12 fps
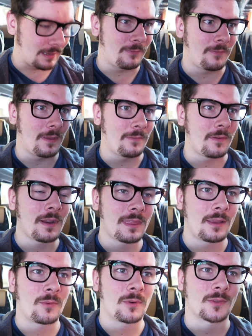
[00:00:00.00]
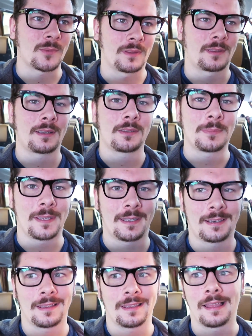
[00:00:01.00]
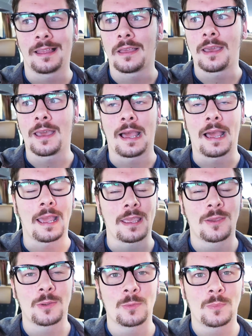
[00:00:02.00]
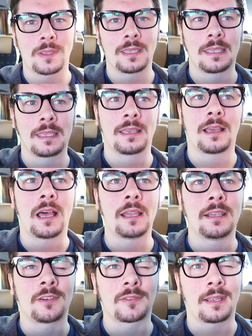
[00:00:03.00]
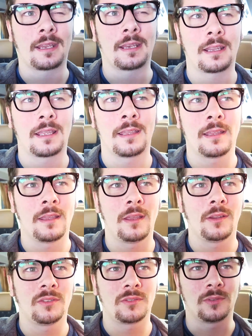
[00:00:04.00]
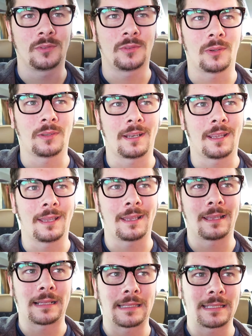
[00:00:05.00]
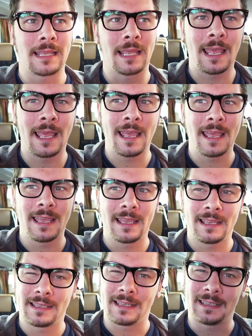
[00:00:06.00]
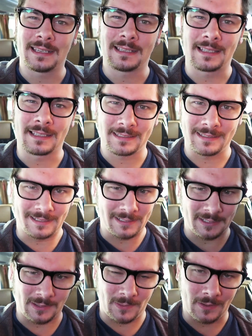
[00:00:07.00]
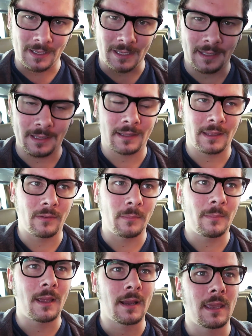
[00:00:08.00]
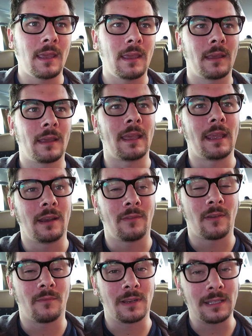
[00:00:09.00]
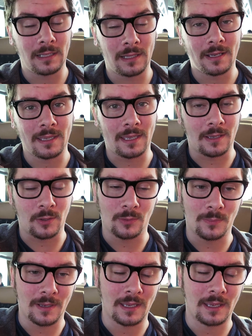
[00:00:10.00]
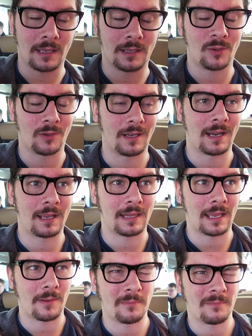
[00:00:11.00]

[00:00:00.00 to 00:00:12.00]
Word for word: if, if everything works with us, man, I could be on the train to Dordrecht at like 6.30, If I'm lucky. And if I'm really lucky, I could be in Dordrecht like